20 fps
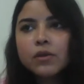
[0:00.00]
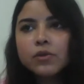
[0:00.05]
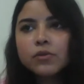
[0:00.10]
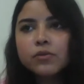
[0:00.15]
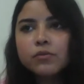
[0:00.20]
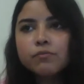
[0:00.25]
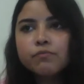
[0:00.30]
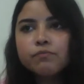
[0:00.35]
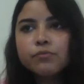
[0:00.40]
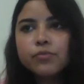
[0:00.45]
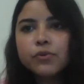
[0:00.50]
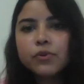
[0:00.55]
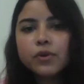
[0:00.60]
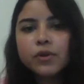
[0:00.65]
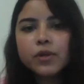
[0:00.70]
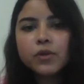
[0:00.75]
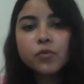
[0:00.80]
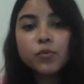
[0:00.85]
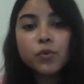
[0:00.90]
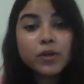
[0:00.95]
to
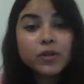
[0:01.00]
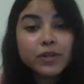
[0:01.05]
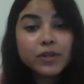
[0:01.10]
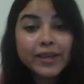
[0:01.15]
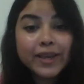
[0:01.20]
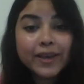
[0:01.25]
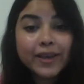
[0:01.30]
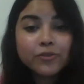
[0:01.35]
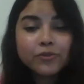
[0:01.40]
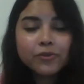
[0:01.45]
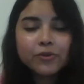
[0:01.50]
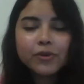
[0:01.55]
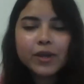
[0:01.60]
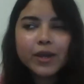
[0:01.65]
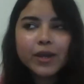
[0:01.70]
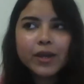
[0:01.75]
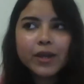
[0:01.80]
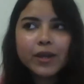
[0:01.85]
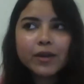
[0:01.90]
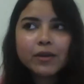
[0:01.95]
really work together
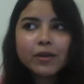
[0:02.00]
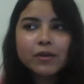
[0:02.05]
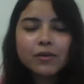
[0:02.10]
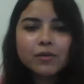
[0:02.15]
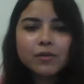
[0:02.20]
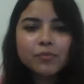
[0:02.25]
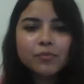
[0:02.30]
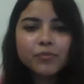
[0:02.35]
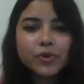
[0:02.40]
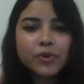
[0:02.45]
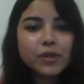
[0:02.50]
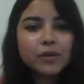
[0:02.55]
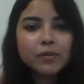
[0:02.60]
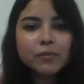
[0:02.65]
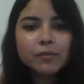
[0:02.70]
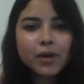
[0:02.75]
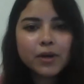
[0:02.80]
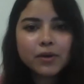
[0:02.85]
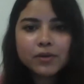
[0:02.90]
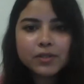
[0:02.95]
and bring
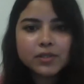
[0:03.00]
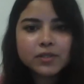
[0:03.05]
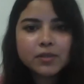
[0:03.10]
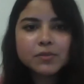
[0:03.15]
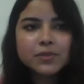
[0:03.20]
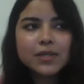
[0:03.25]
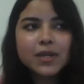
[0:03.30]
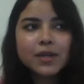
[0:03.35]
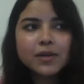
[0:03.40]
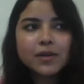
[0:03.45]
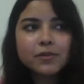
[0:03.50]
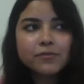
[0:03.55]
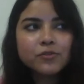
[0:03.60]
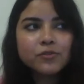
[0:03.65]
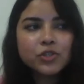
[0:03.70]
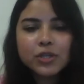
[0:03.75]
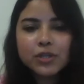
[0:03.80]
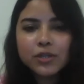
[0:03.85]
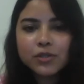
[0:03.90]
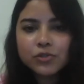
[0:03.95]
about a substantive
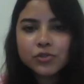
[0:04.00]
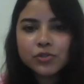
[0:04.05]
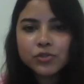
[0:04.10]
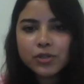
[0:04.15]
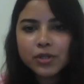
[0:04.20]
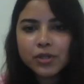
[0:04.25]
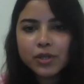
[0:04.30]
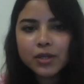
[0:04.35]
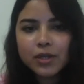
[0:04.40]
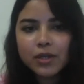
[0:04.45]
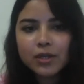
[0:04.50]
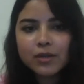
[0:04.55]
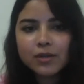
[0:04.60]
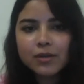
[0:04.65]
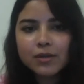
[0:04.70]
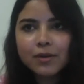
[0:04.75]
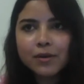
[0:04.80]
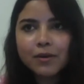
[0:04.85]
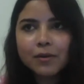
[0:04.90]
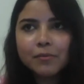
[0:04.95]
change
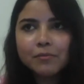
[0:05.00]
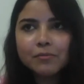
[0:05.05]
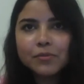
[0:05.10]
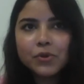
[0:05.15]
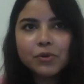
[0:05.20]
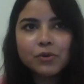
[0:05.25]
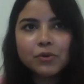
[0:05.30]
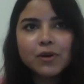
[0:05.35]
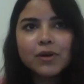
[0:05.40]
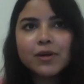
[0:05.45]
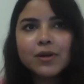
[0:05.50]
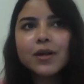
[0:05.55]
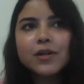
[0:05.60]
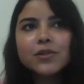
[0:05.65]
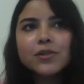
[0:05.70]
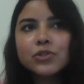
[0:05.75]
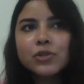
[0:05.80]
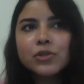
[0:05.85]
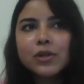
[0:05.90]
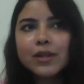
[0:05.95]
in, you know, a
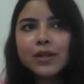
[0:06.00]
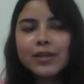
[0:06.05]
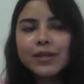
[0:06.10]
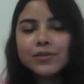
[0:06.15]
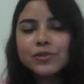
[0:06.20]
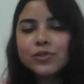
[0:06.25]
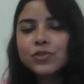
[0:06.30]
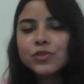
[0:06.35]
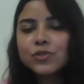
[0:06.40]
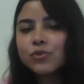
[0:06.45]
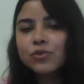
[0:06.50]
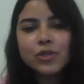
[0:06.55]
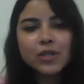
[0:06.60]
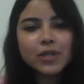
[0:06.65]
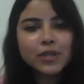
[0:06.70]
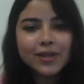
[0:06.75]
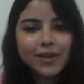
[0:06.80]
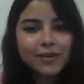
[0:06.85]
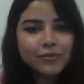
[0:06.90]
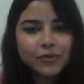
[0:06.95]
culturally and
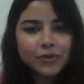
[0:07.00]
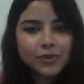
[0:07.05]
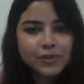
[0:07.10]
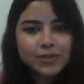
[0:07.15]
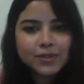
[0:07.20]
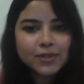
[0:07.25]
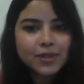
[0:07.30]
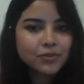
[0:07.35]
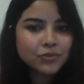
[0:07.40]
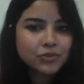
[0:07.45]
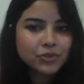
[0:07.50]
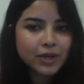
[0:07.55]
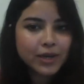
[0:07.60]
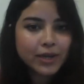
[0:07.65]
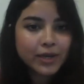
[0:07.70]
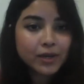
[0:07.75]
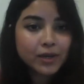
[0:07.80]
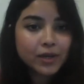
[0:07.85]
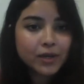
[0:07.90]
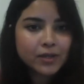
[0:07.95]
socially diverse country
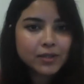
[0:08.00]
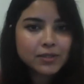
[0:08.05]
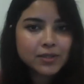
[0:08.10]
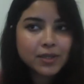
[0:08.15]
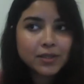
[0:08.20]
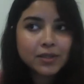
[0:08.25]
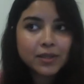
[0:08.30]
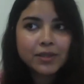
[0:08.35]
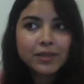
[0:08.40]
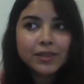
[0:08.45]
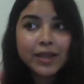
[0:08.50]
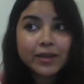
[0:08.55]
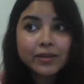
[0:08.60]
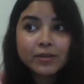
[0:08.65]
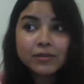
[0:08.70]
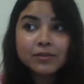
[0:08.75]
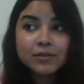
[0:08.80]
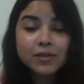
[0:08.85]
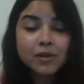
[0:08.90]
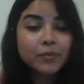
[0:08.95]
like ours. I think that
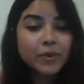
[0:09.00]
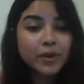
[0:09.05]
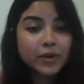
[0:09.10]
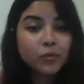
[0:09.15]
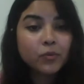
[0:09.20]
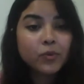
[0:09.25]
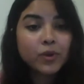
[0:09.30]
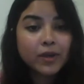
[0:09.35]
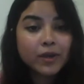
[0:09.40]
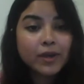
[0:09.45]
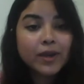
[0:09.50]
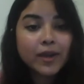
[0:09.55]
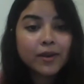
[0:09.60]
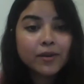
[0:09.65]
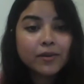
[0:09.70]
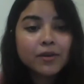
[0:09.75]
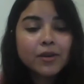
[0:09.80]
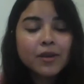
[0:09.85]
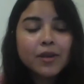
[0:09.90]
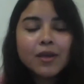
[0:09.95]
is a better way
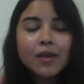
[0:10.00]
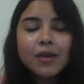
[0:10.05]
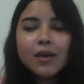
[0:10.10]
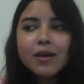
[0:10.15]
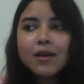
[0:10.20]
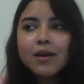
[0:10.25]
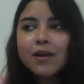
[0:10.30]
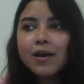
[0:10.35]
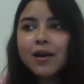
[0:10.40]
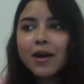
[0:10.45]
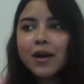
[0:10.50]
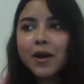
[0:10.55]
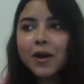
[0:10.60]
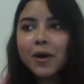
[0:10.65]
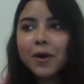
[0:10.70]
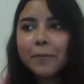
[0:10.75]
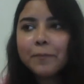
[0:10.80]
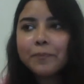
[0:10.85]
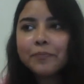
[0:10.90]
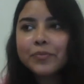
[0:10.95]
ahead.
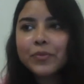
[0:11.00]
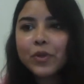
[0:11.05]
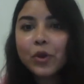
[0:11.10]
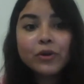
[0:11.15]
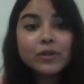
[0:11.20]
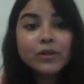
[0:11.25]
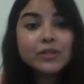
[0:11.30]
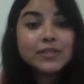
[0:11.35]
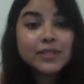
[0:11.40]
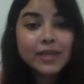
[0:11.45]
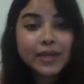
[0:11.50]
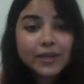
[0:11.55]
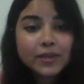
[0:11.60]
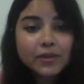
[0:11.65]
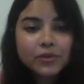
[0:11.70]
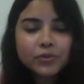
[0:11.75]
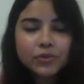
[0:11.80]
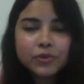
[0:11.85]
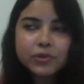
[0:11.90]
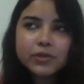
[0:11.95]
On a side
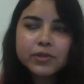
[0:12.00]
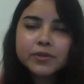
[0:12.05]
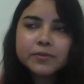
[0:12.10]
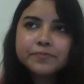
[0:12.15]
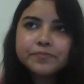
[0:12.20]
note,